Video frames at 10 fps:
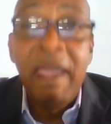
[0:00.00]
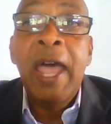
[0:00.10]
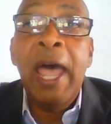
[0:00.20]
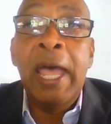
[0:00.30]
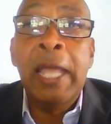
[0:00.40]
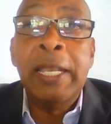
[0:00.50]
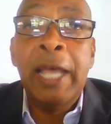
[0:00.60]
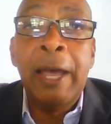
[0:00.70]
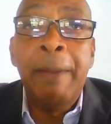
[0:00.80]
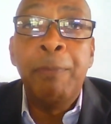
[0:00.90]

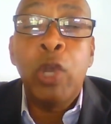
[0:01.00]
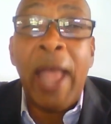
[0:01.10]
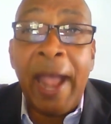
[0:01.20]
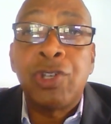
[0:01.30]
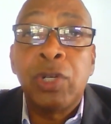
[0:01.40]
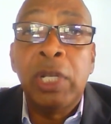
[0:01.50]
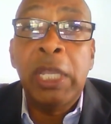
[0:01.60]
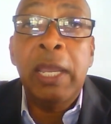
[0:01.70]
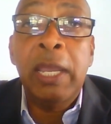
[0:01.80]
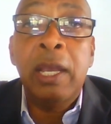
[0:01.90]
and could
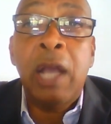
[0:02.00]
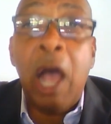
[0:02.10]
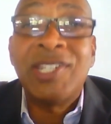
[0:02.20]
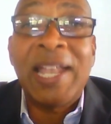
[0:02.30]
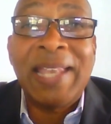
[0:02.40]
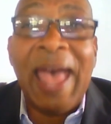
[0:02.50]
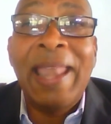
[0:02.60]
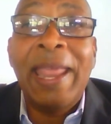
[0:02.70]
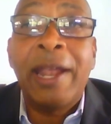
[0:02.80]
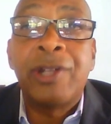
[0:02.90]
actually cause that
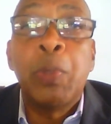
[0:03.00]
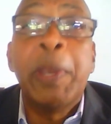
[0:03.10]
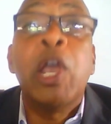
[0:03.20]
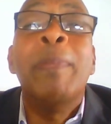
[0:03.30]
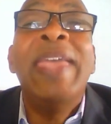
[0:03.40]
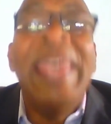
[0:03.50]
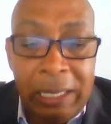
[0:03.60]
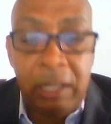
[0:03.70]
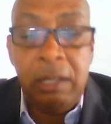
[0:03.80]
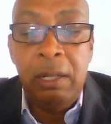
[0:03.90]
addict to become
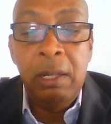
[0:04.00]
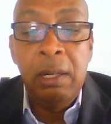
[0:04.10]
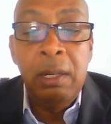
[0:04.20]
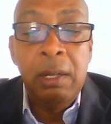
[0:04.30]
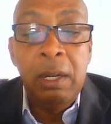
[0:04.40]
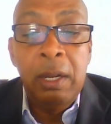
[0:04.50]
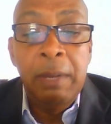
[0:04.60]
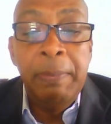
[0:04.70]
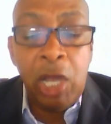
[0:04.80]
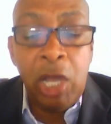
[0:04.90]
ill
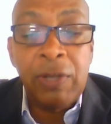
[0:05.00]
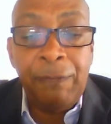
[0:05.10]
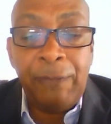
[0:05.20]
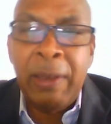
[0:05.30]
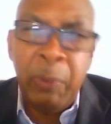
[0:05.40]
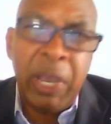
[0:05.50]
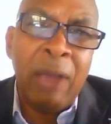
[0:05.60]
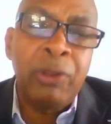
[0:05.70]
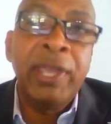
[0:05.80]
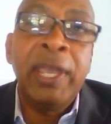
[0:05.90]
because of, and I
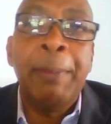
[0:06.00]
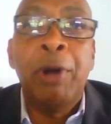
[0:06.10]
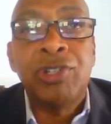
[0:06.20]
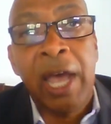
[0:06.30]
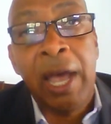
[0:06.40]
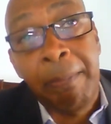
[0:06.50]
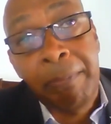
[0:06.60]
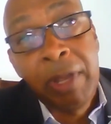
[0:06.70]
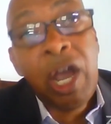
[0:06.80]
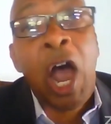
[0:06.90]
could think about
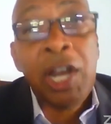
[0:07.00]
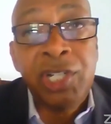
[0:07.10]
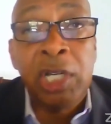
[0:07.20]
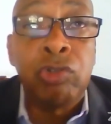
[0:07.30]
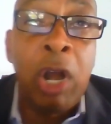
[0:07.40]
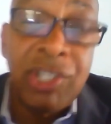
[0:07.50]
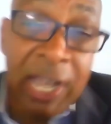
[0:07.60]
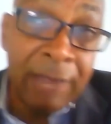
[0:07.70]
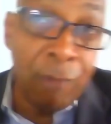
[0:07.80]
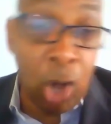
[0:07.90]
harsher drugs
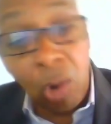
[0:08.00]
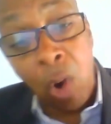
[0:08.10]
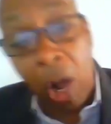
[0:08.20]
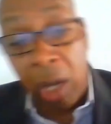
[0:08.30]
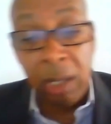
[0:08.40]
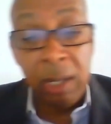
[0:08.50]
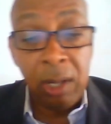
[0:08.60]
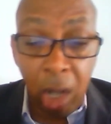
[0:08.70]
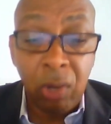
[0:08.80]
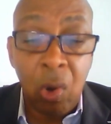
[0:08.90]
and even alcohol.
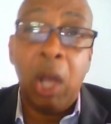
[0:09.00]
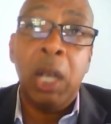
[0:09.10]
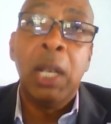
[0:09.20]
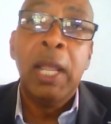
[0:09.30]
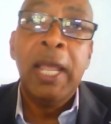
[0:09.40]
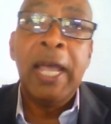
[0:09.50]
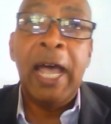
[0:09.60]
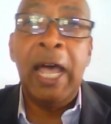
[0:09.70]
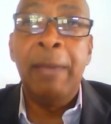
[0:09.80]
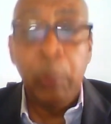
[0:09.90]

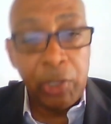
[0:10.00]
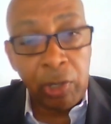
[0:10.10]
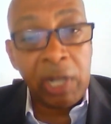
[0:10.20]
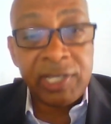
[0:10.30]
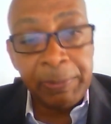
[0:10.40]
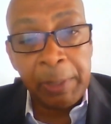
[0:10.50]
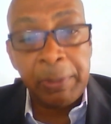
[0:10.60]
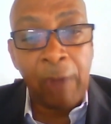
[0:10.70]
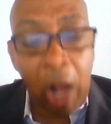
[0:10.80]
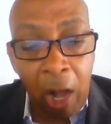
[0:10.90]
The withdrawal symptoms
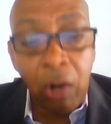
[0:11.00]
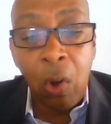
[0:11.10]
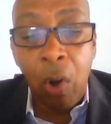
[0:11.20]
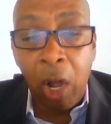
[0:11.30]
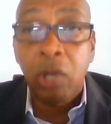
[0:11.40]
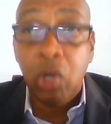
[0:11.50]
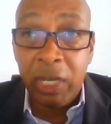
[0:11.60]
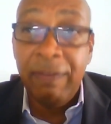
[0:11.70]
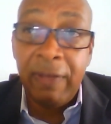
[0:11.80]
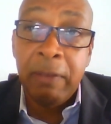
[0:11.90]
of alcohol could
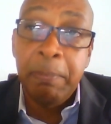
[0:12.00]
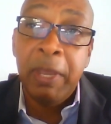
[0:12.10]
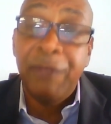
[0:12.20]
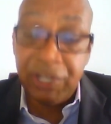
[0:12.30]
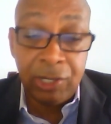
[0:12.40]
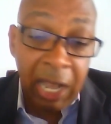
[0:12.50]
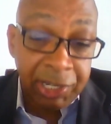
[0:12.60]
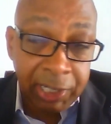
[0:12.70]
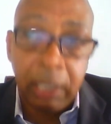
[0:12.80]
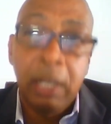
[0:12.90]
even be
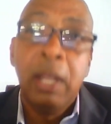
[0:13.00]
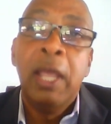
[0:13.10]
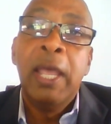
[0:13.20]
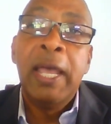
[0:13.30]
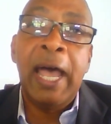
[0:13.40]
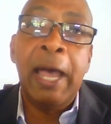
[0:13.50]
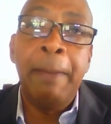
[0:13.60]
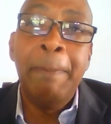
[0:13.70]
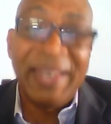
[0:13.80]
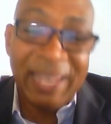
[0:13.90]
physiological,
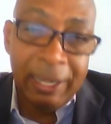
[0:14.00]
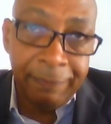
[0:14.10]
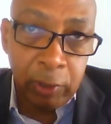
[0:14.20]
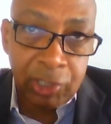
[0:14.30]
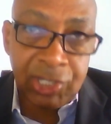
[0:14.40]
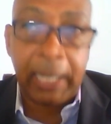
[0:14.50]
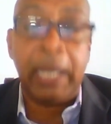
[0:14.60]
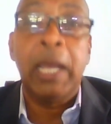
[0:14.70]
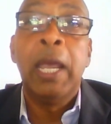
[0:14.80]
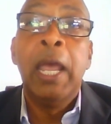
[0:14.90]
make the individual sick.
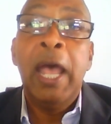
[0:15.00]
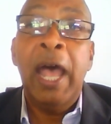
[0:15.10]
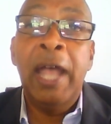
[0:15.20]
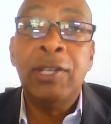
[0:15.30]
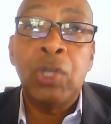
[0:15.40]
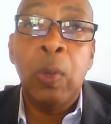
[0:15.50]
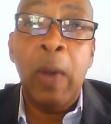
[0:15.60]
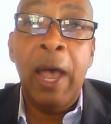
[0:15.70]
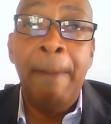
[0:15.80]
And so